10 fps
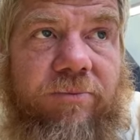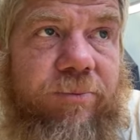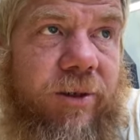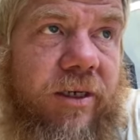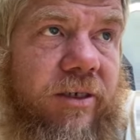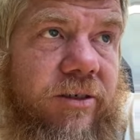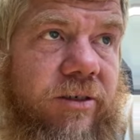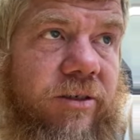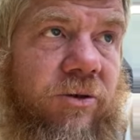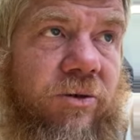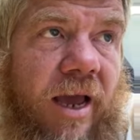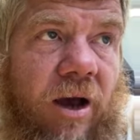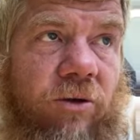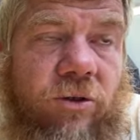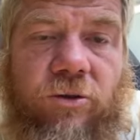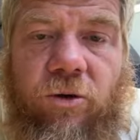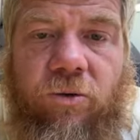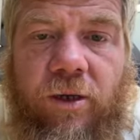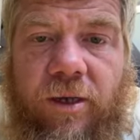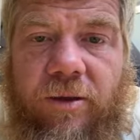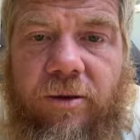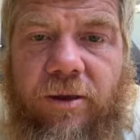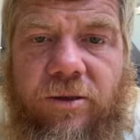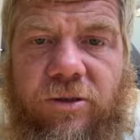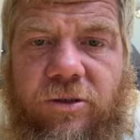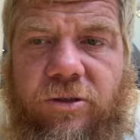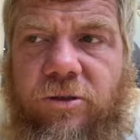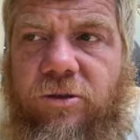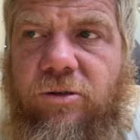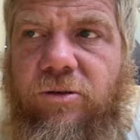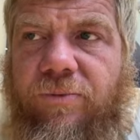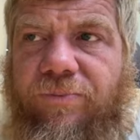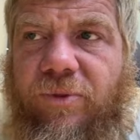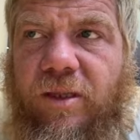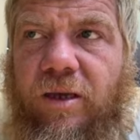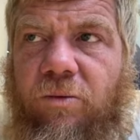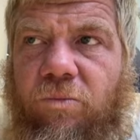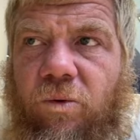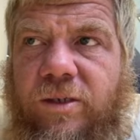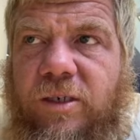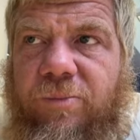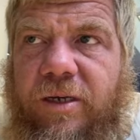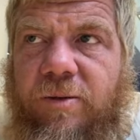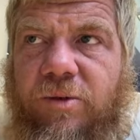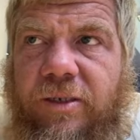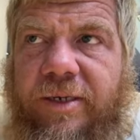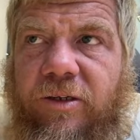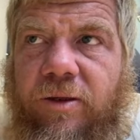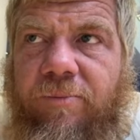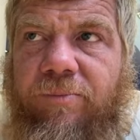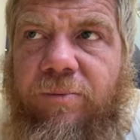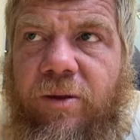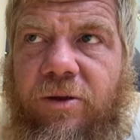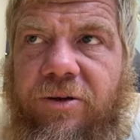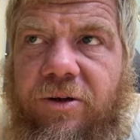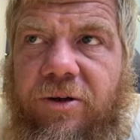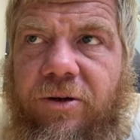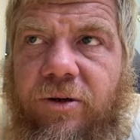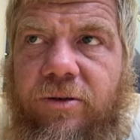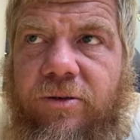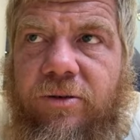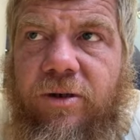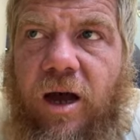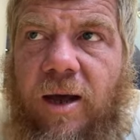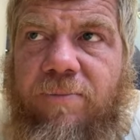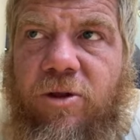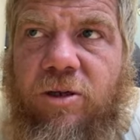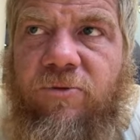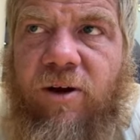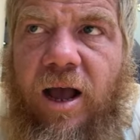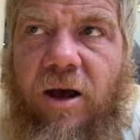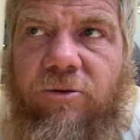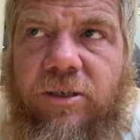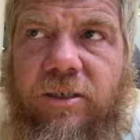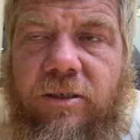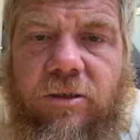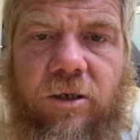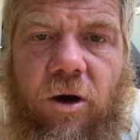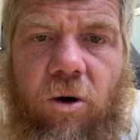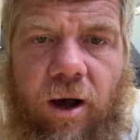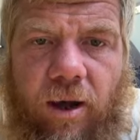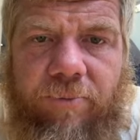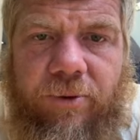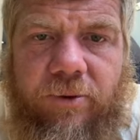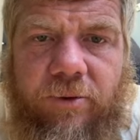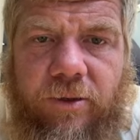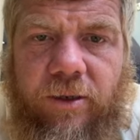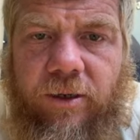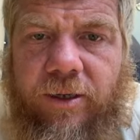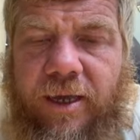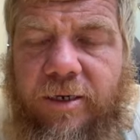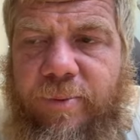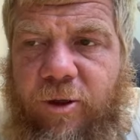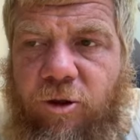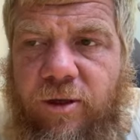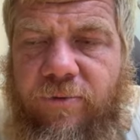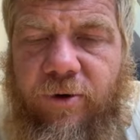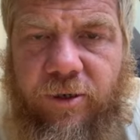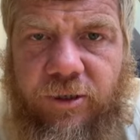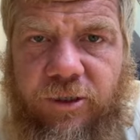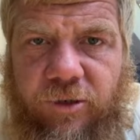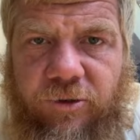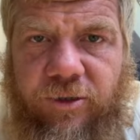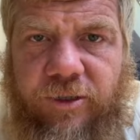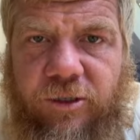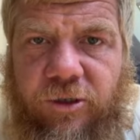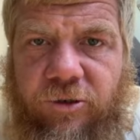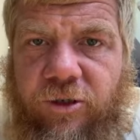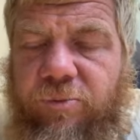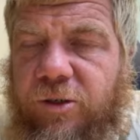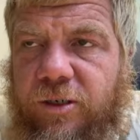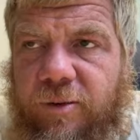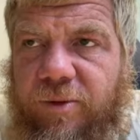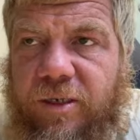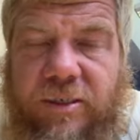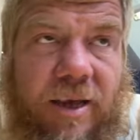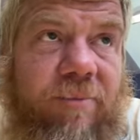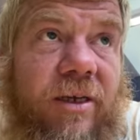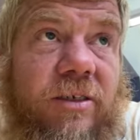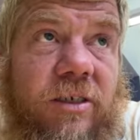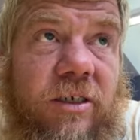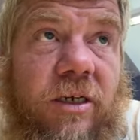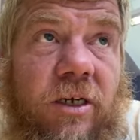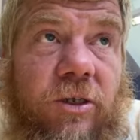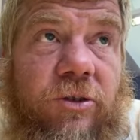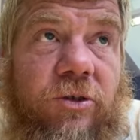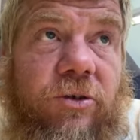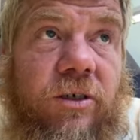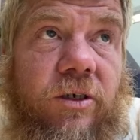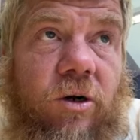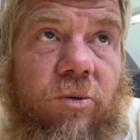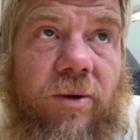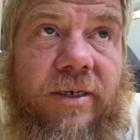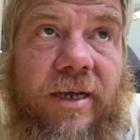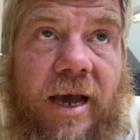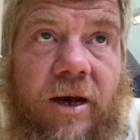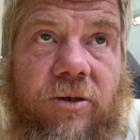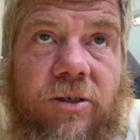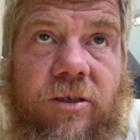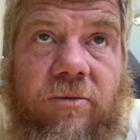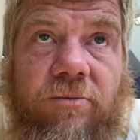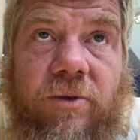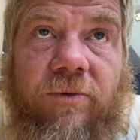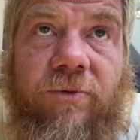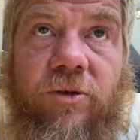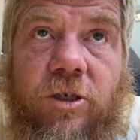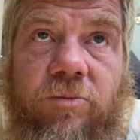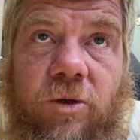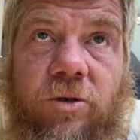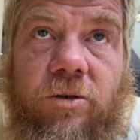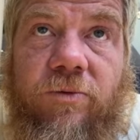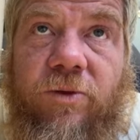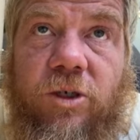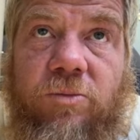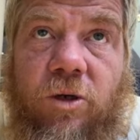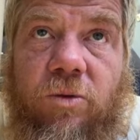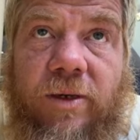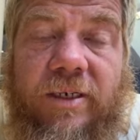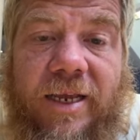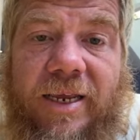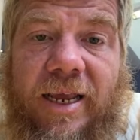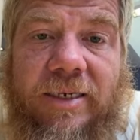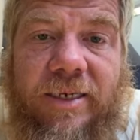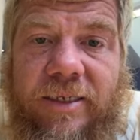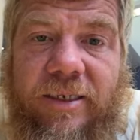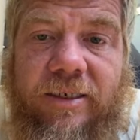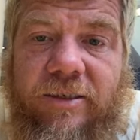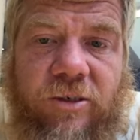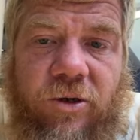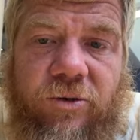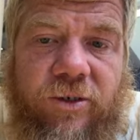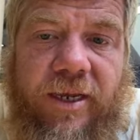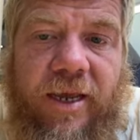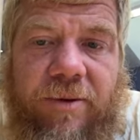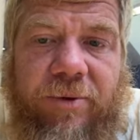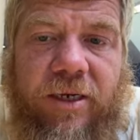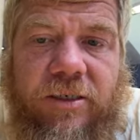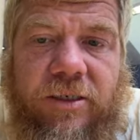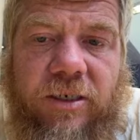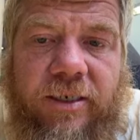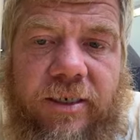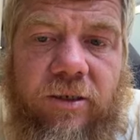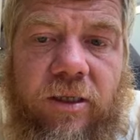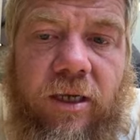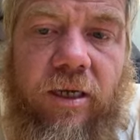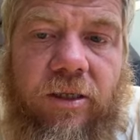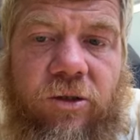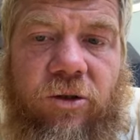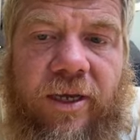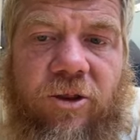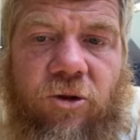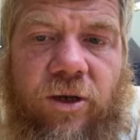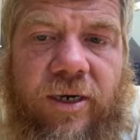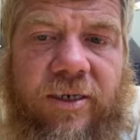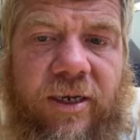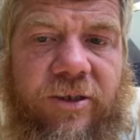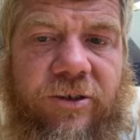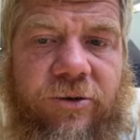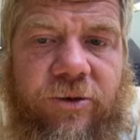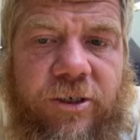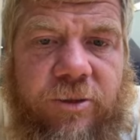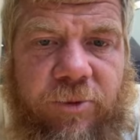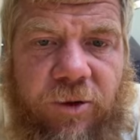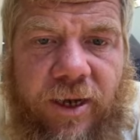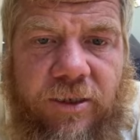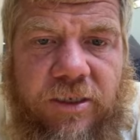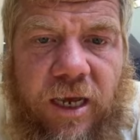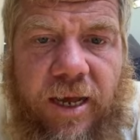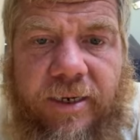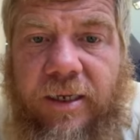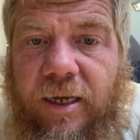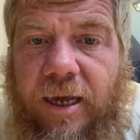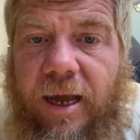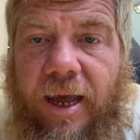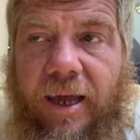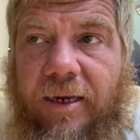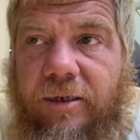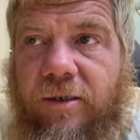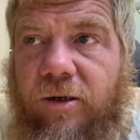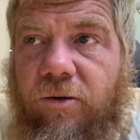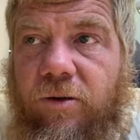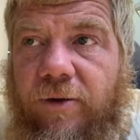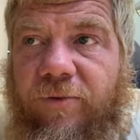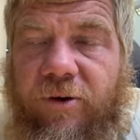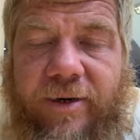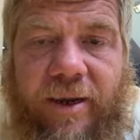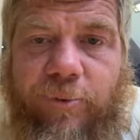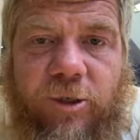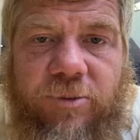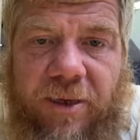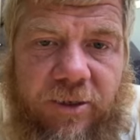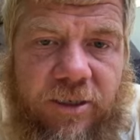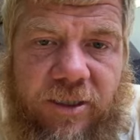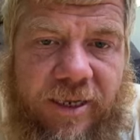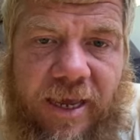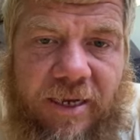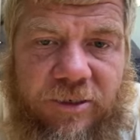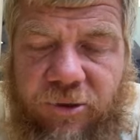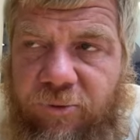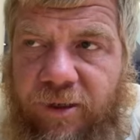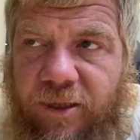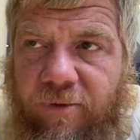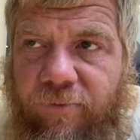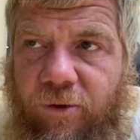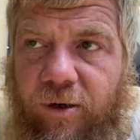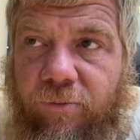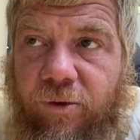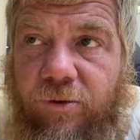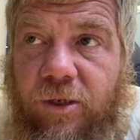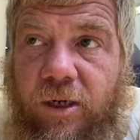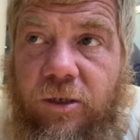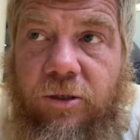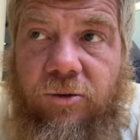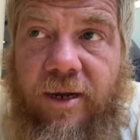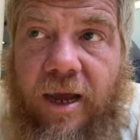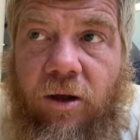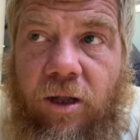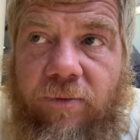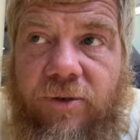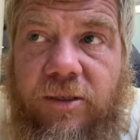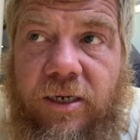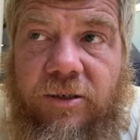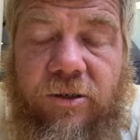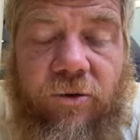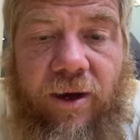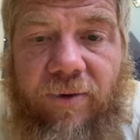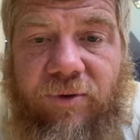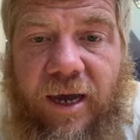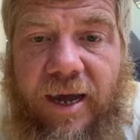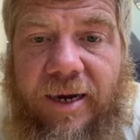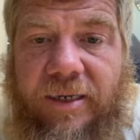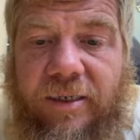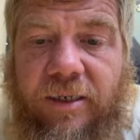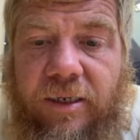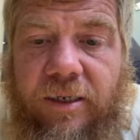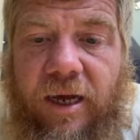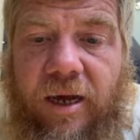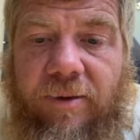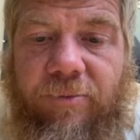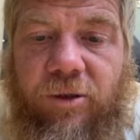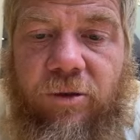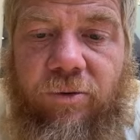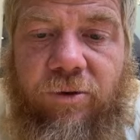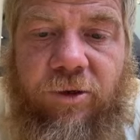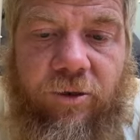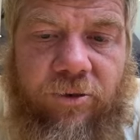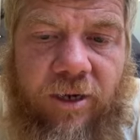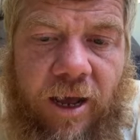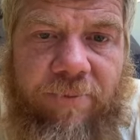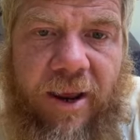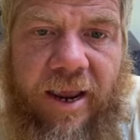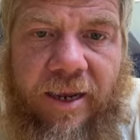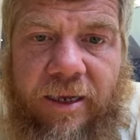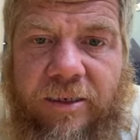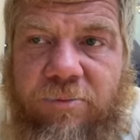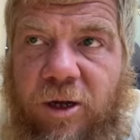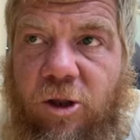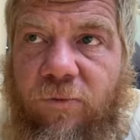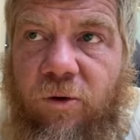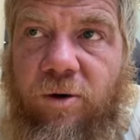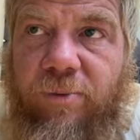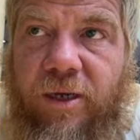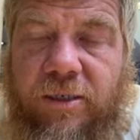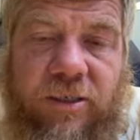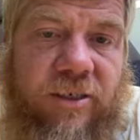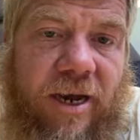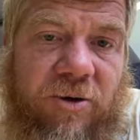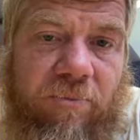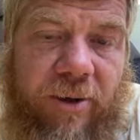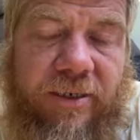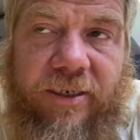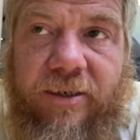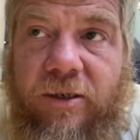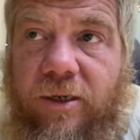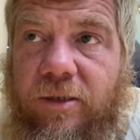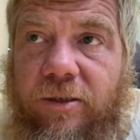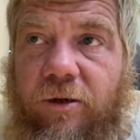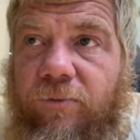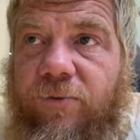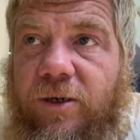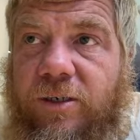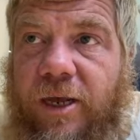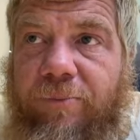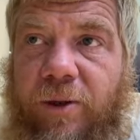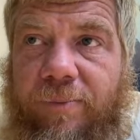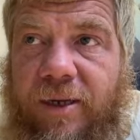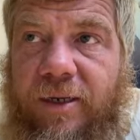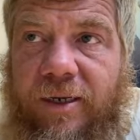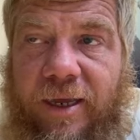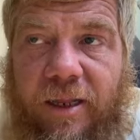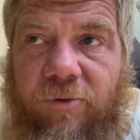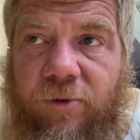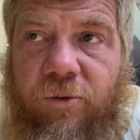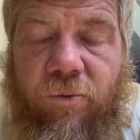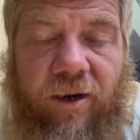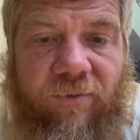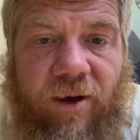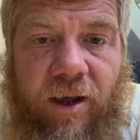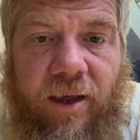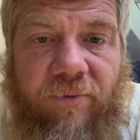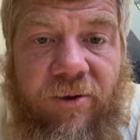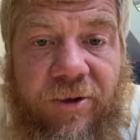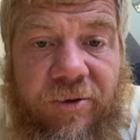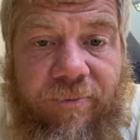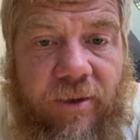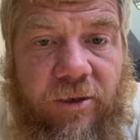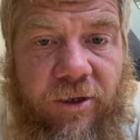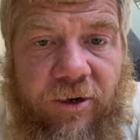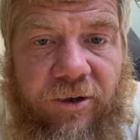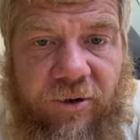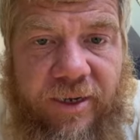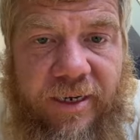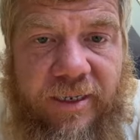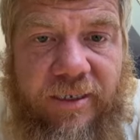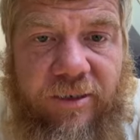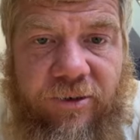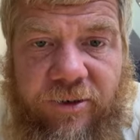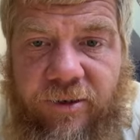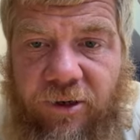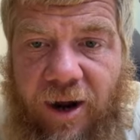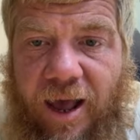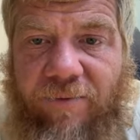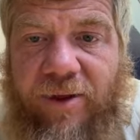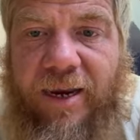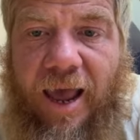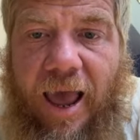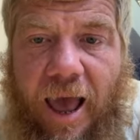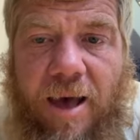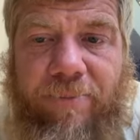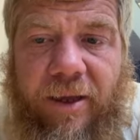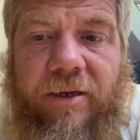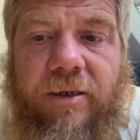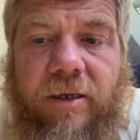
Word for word: because you now you don't, you, you once it becomes legal, your, your options for housing go up. Okay, especially if you're a stoner in the stoner community, because that means that you can go rent a house, and if you smoke if you smoke weed, they can't tell you no, you can't, because it's legal. You they just got to tell you you can smoke outside, and you know if your neighbor smells it, they can't do anything for it. Well, so now all of a sudden you don't have to hide it. Um, you don't you're not paying as much for it because it's now abundant. You know, for example, I'm getting an eighth for twenty-five. You're you're getting you're you're having that happen,